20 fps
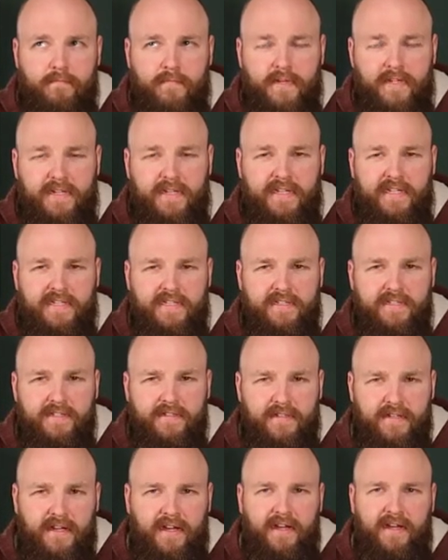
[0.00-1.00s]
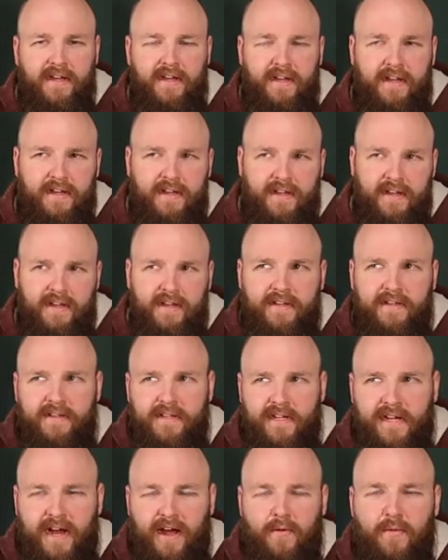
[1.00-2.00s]
At least
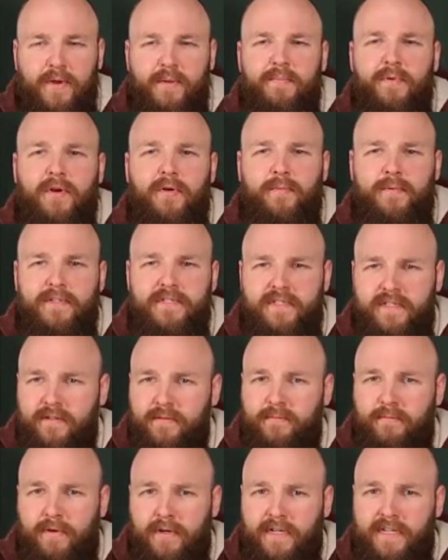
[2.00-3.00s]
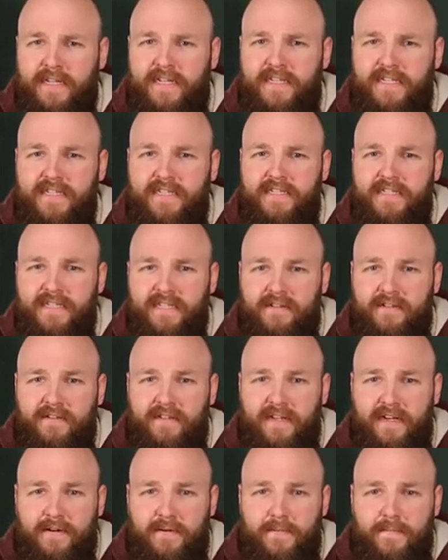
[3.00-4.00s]
it got repurposed, but it is still
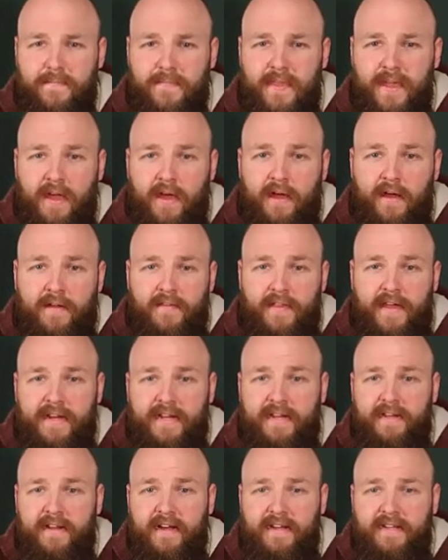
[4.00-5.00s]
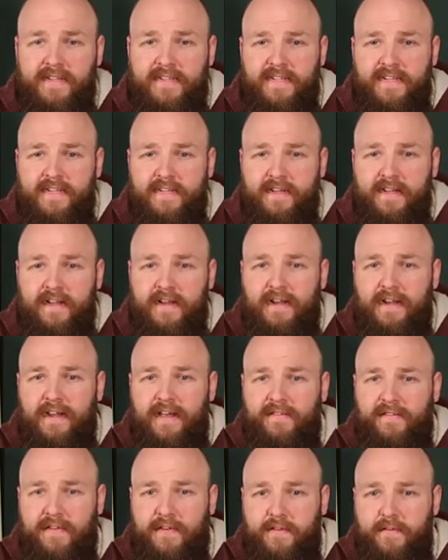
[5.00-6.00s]
there. Then in
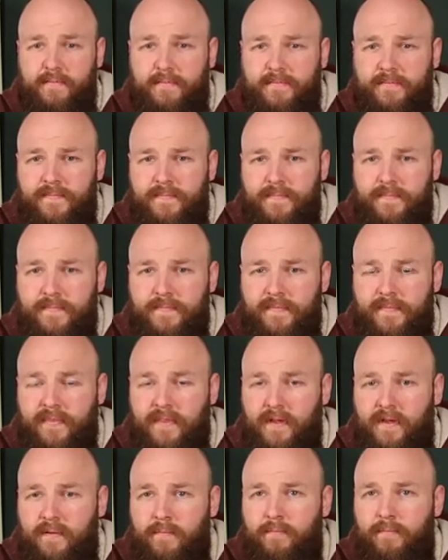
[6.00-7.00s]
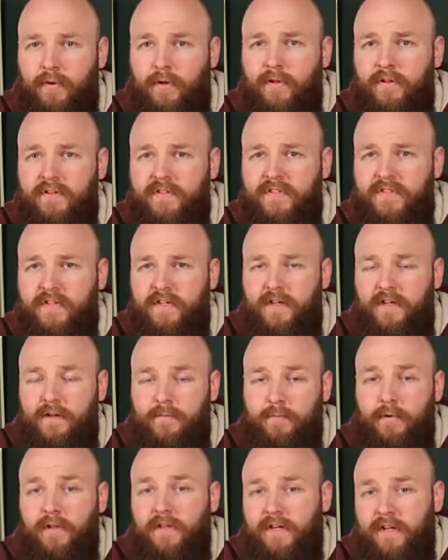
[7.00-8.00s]
1911, Paul's, eh,
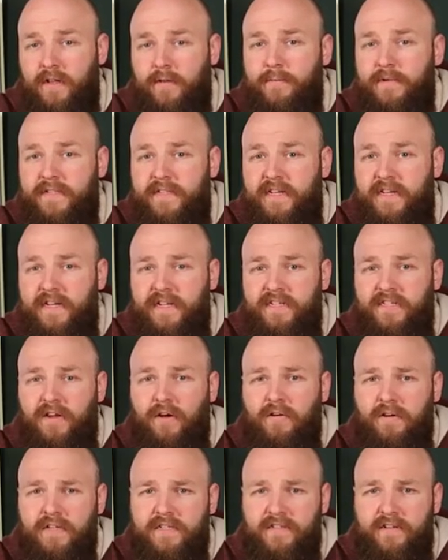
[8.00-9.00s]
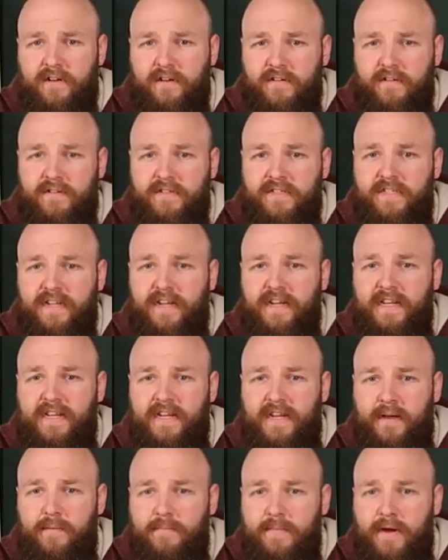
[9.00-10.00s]
Paul and Albertina's youngest daughter,
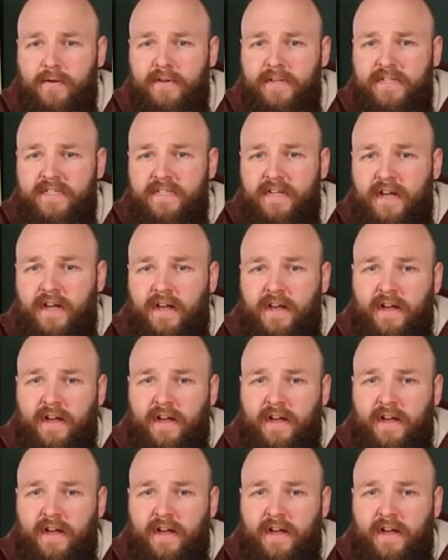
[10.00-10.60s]
Selina, marries